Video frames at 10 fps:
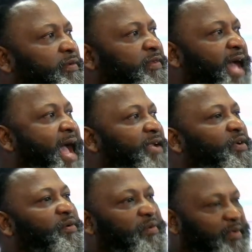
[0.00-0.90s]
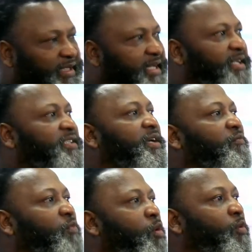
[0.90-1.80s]
that
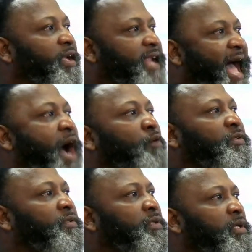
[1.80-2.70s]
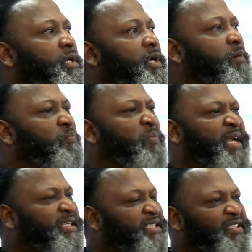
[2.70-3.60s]
leadership role in the house,
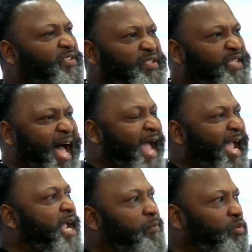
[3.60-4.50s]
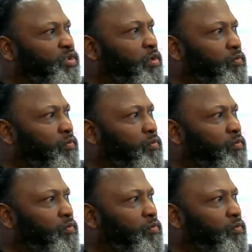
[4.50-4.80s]
but not able to.